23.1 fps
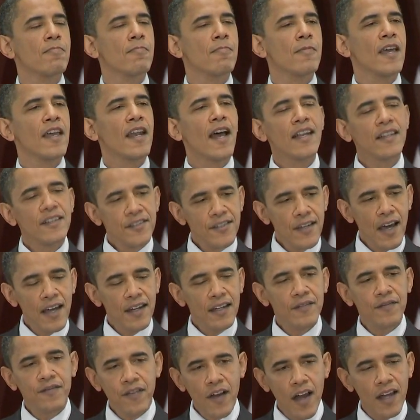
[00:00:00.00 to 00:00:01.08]
And I
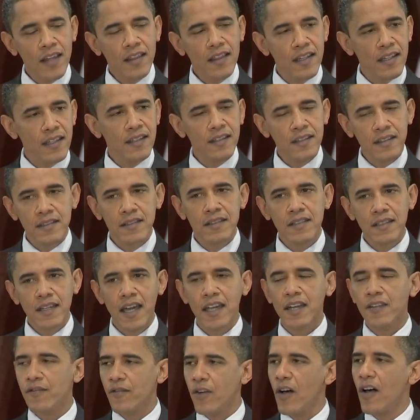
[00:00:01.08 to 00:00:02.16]
decided finally to
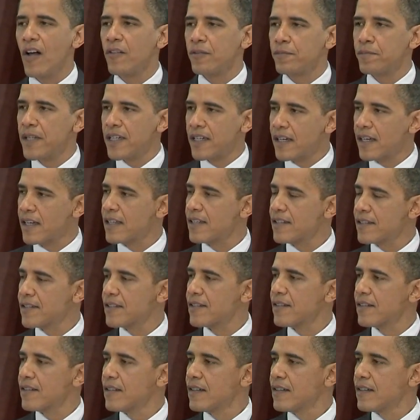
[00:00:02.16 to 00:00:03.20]
get involved because